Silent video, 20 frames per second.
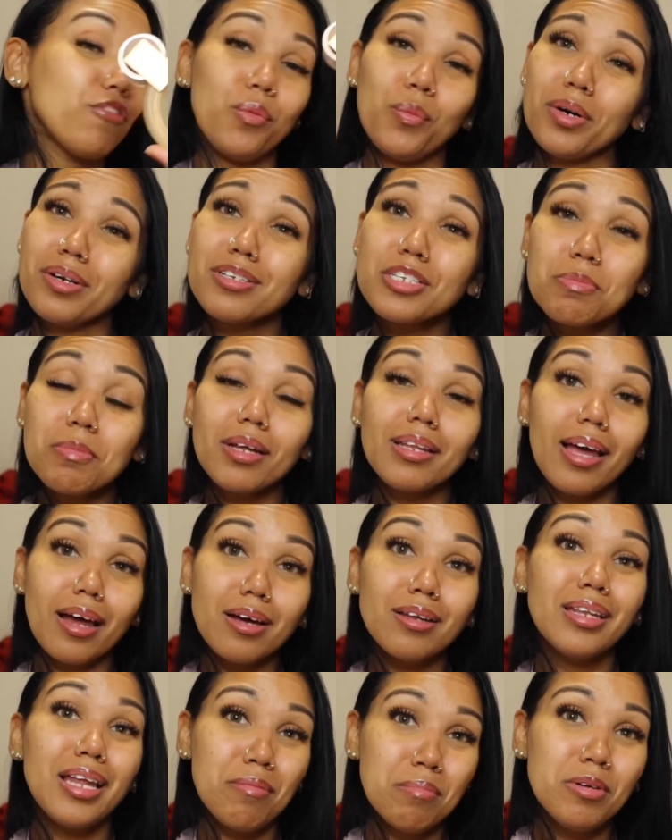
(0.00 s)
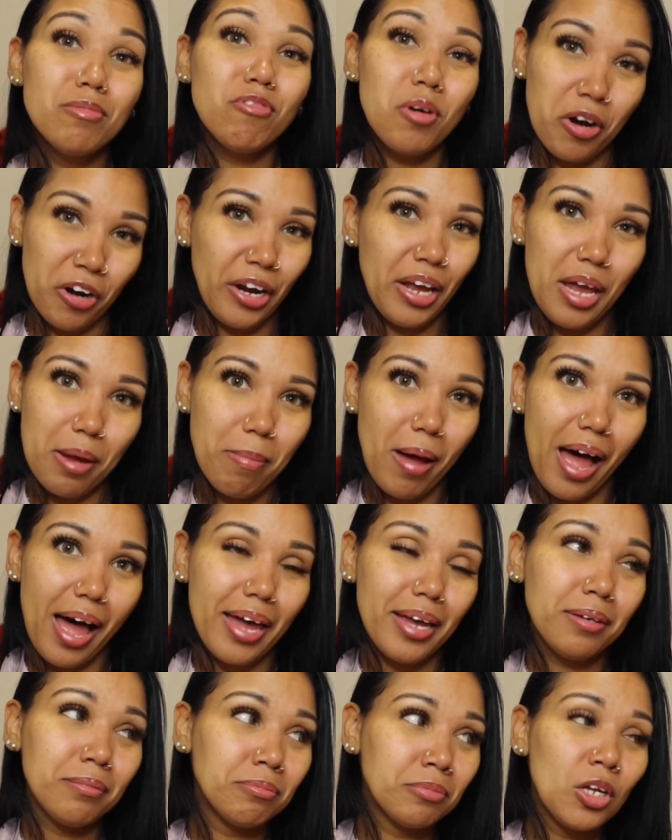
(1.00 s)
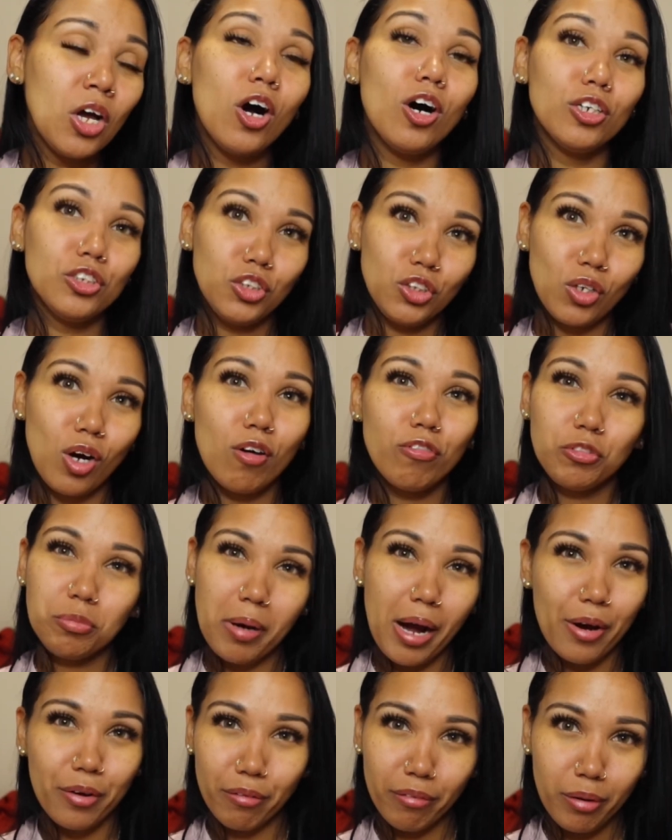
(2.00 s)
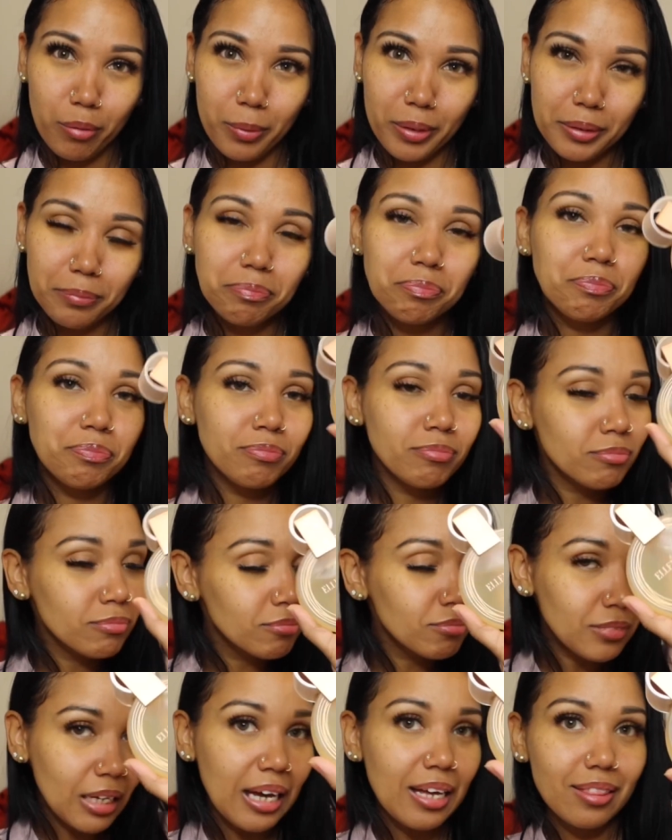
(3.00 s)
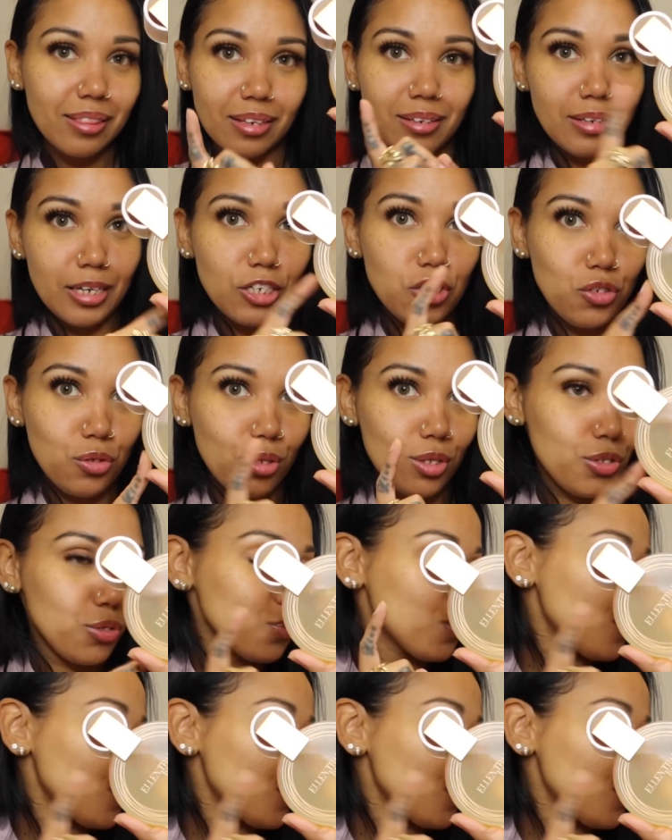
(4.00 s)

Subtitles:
you want to smell like a lemon meringue pie, a soft powdery one, then get you this